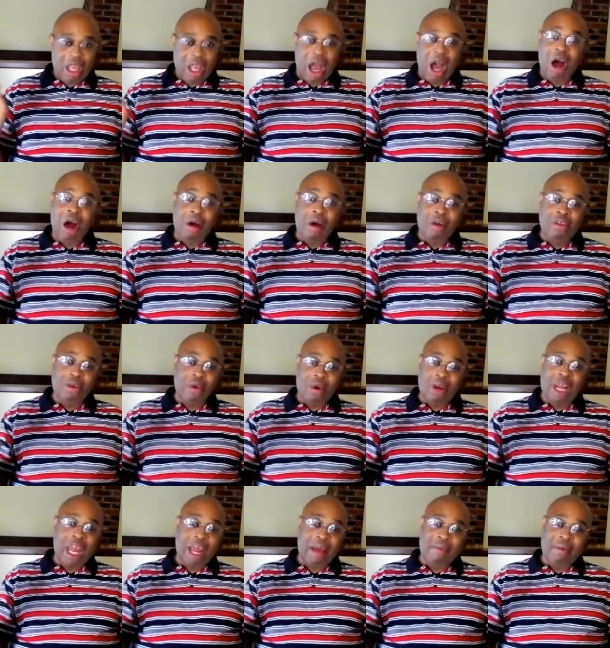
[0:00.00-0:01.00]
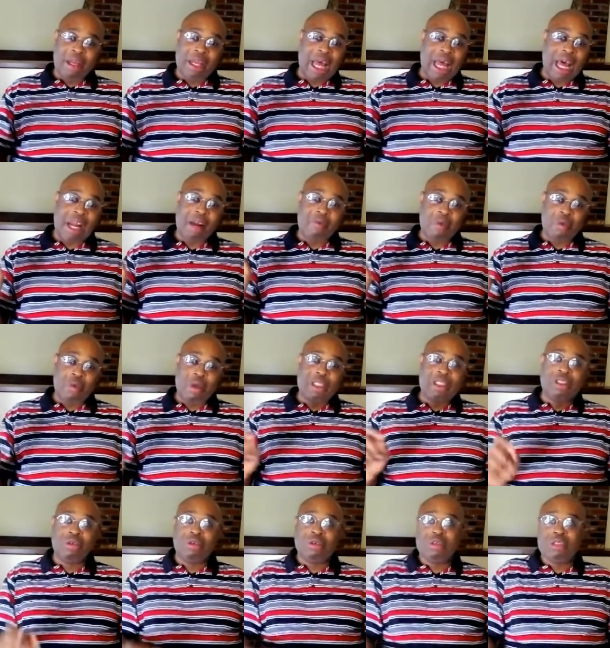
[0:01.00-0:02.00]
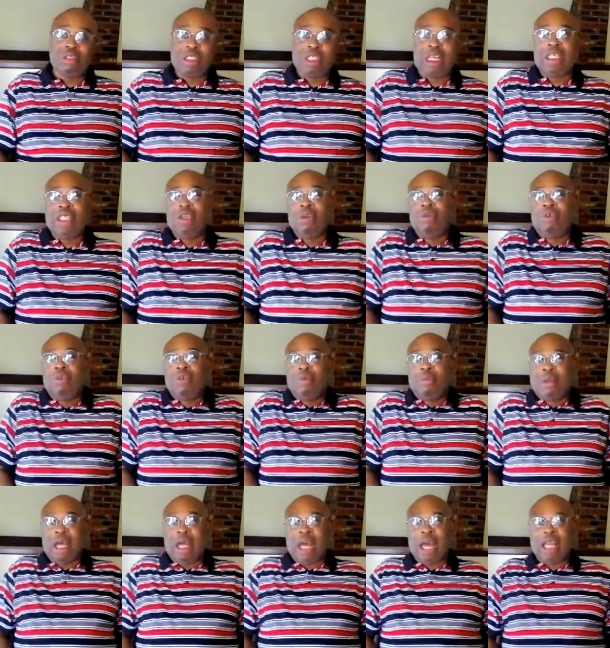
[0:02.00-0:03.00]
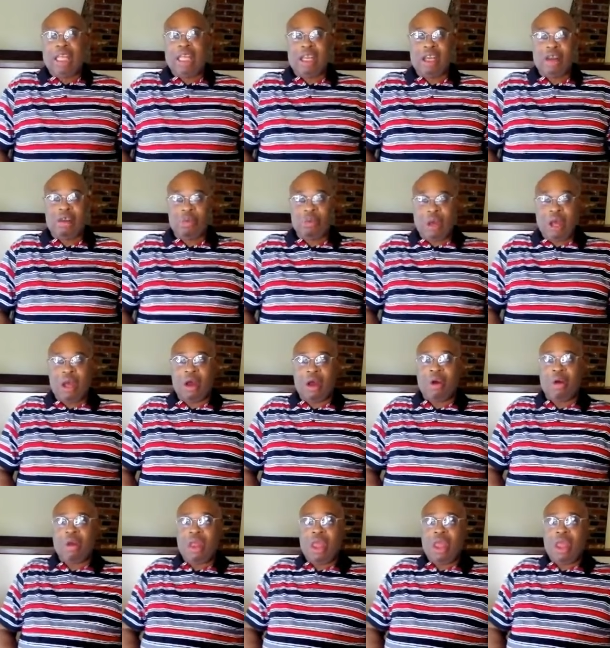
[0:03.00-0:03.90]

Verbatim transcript: I'm also going to have a lot of original YouTube content as well.